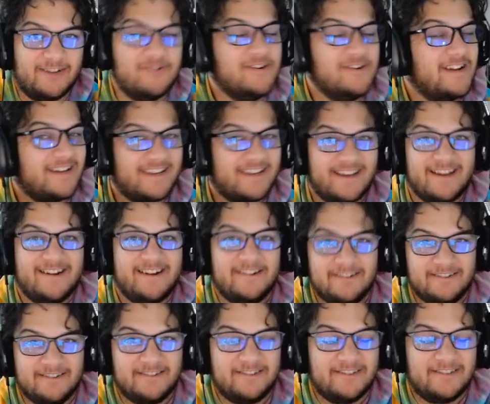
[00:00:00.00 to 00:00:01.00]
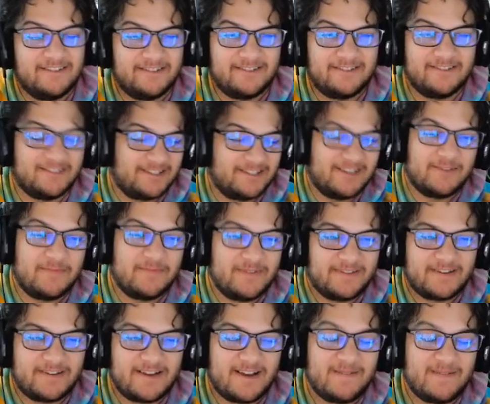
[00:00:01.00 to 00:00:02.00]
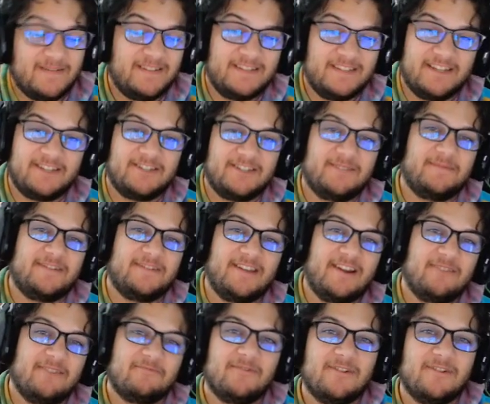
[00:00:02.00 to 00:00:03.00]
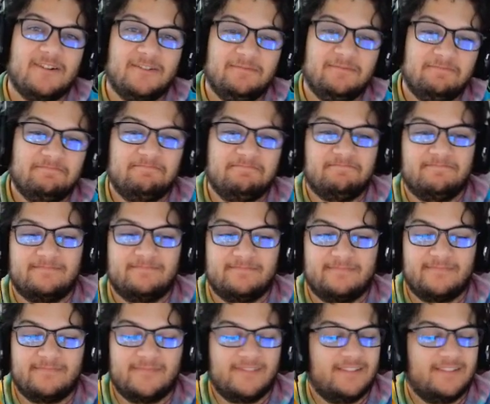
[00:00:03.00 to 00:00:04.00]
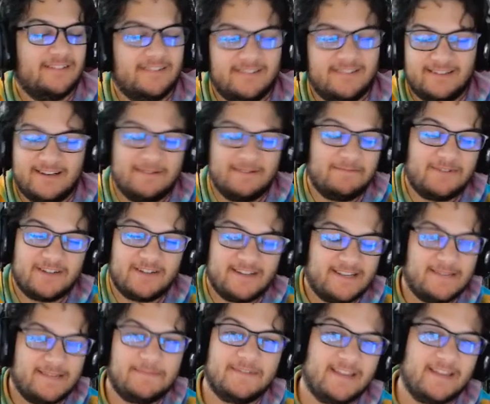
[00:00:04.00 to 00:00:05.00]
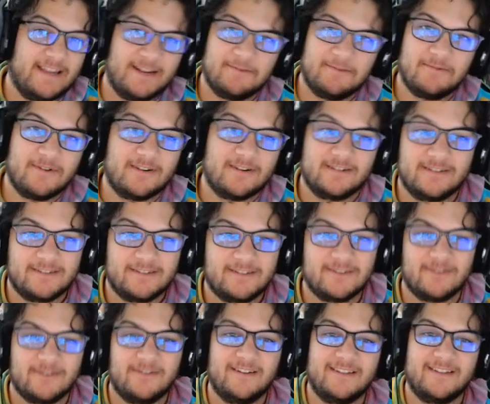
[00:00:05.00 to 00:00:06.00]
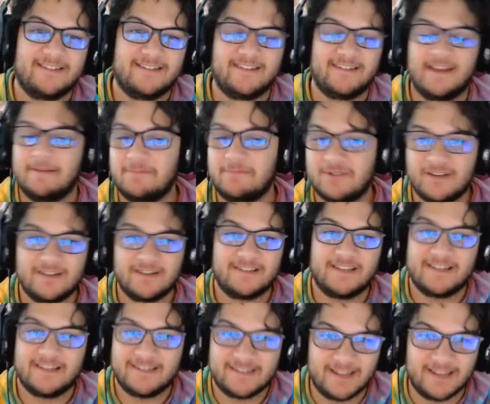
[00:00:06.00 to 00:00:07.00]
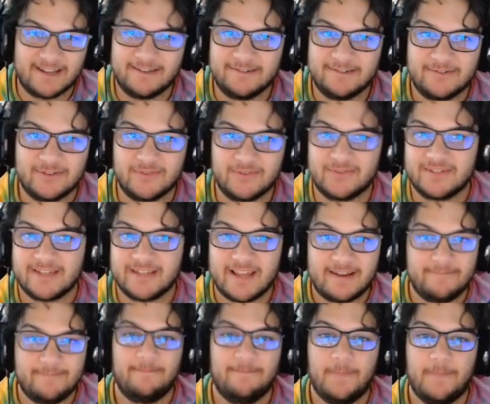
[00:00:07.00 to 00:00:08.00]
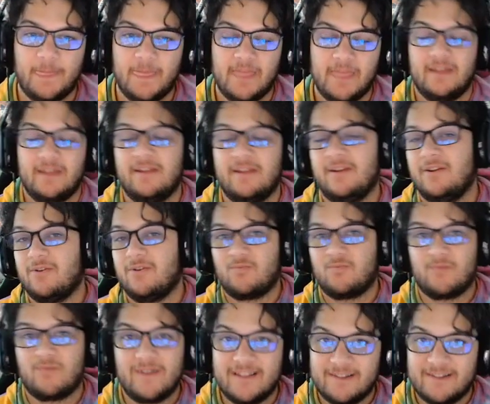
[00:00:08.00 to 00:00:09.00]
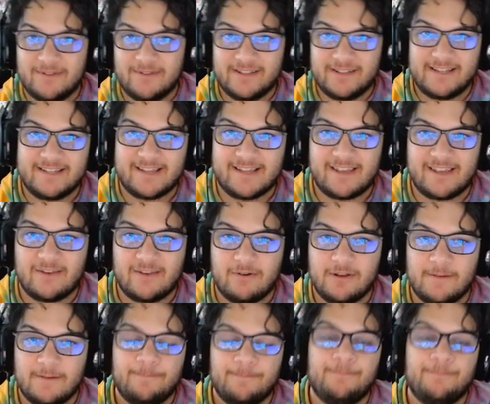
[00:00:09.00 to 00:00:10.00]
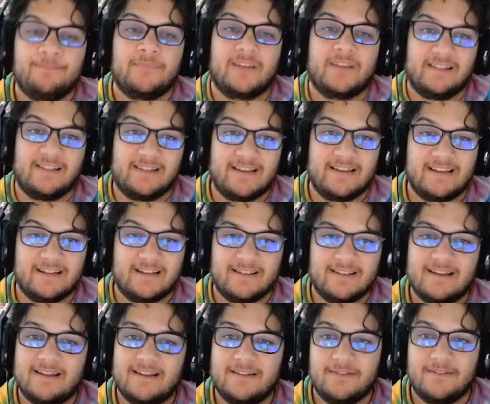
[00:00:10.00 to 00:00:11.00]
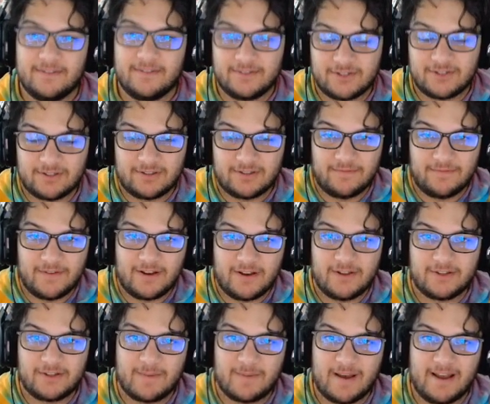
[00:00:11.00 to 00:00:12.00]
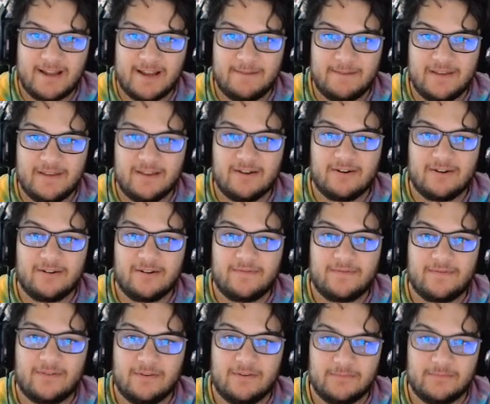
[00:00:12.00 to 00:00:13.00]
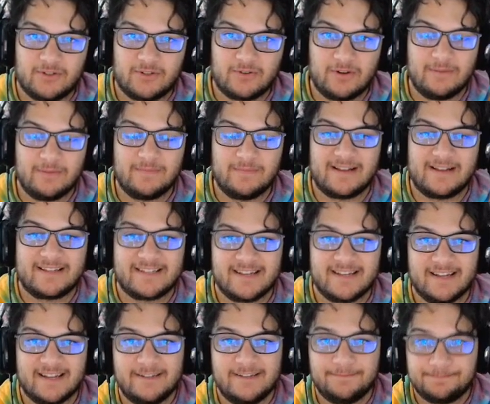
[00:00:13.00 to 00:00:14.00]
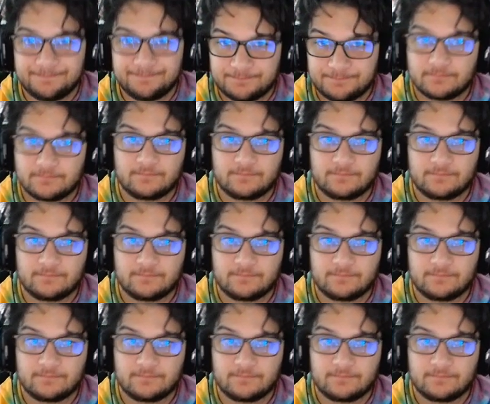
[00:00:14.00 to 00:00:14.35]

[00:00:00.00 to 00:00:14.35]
I do not care. You'll tell me in the comments section I'm saying it wrong. I'm just going to keep saying it wrong. So, I'm just going to say Zetton. So, Zetton, really, really sick unit. I like it a lot. The videos behind me are from stream last night.